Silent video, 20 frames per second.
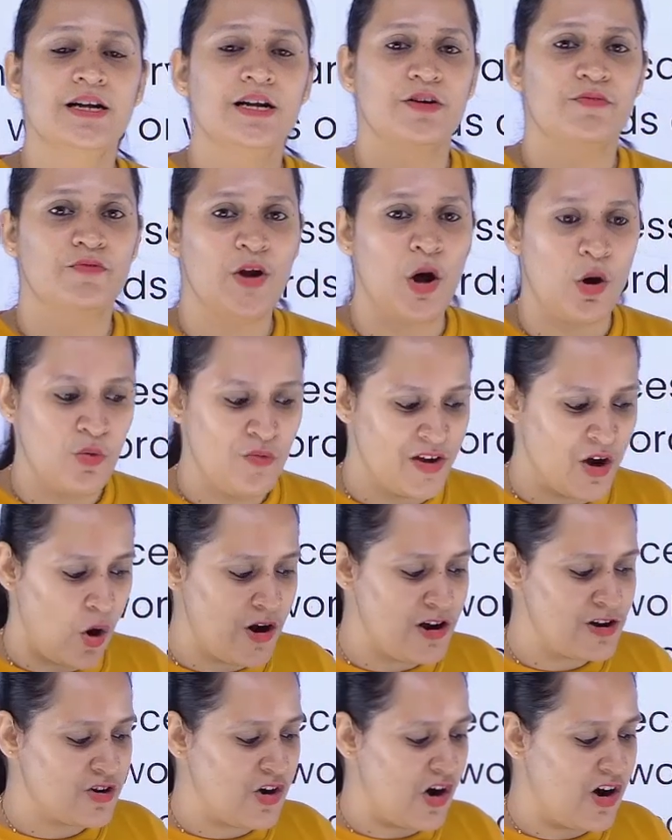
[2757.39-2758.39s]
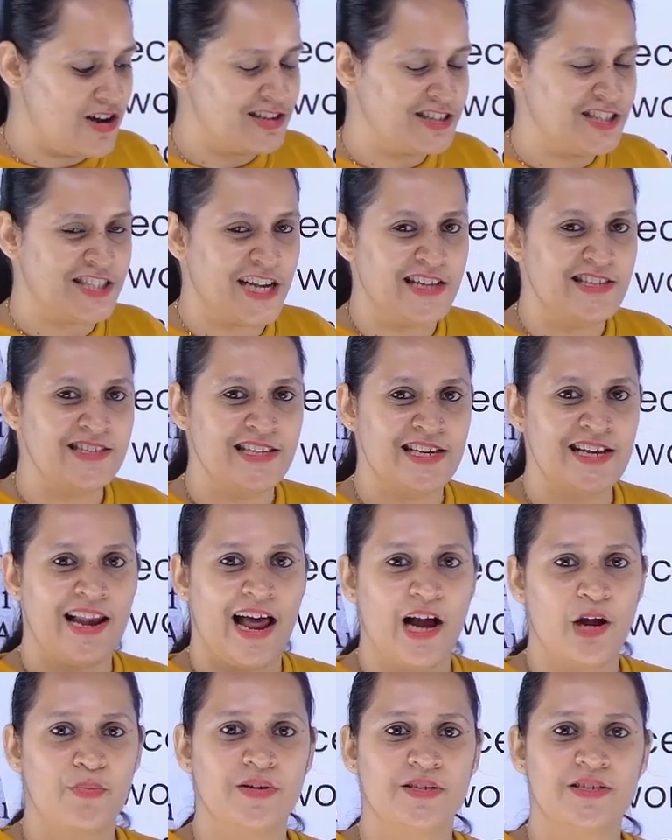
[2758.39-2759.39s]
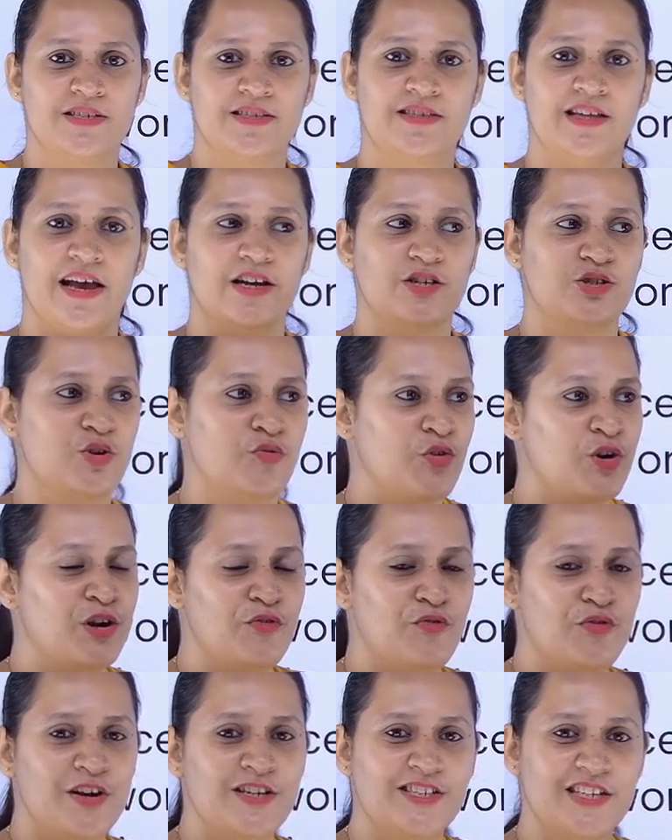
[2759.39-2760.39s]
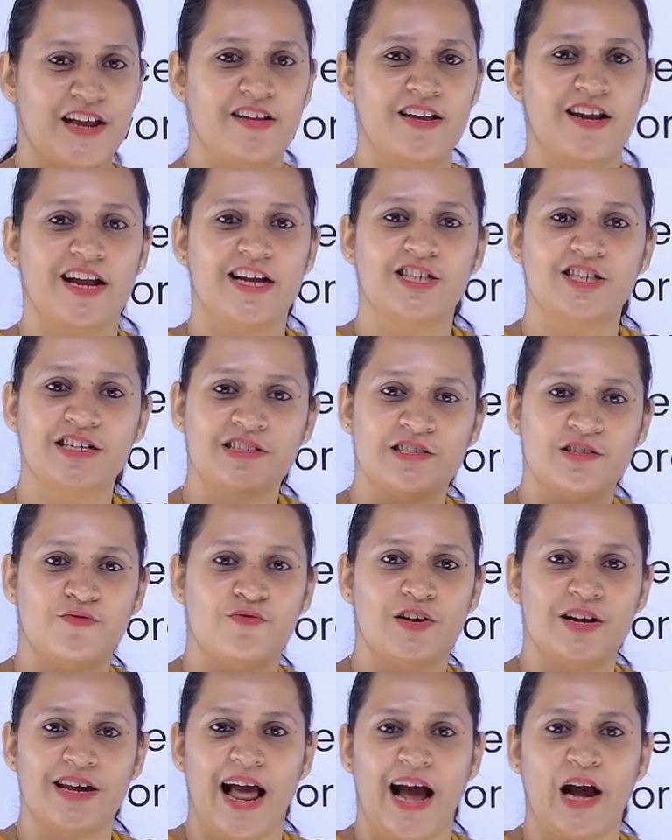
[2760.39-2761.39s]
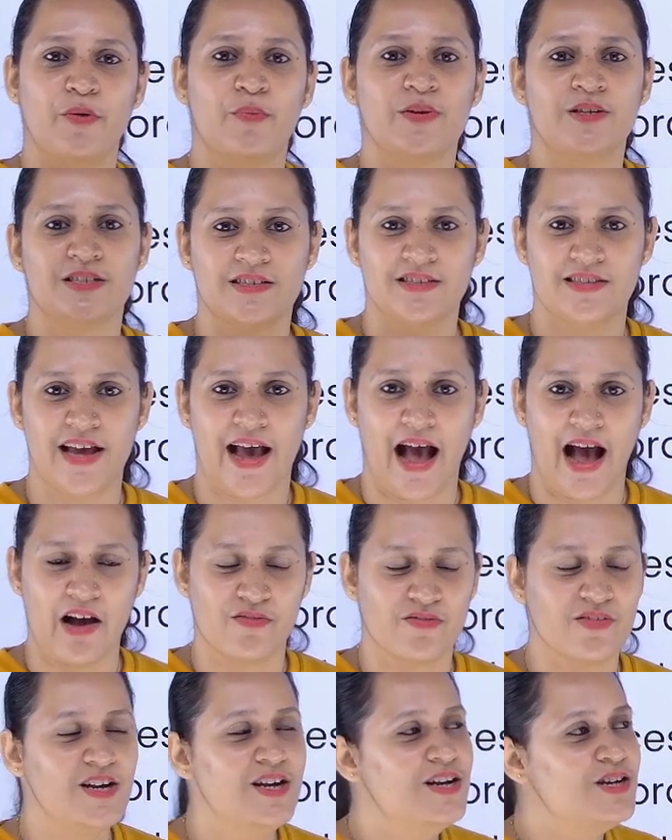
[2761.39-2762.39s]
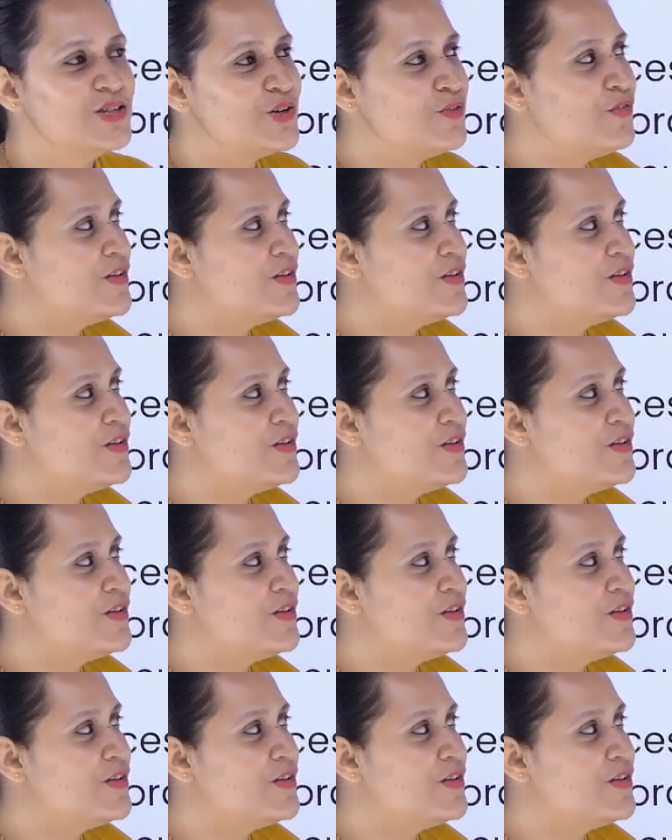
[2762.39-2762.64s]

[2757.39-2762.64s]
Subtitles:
Now we all call Gen Z languages there, so for different generations, different languages they have. So with